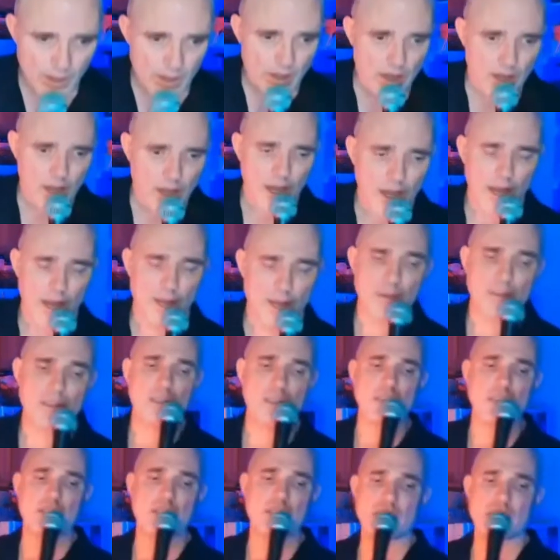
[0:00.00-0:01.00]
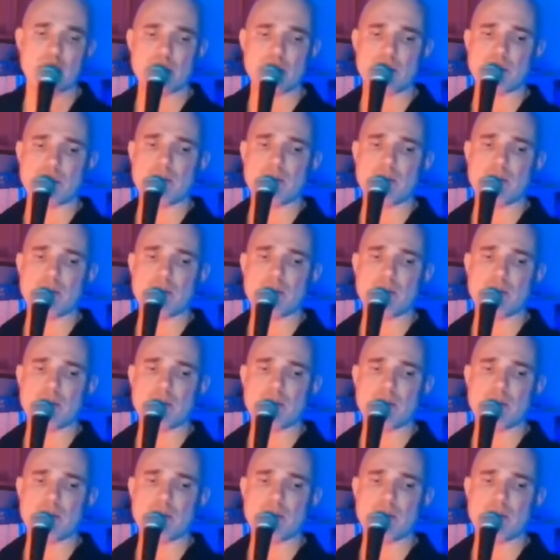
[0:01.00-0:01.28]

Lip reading: How about this?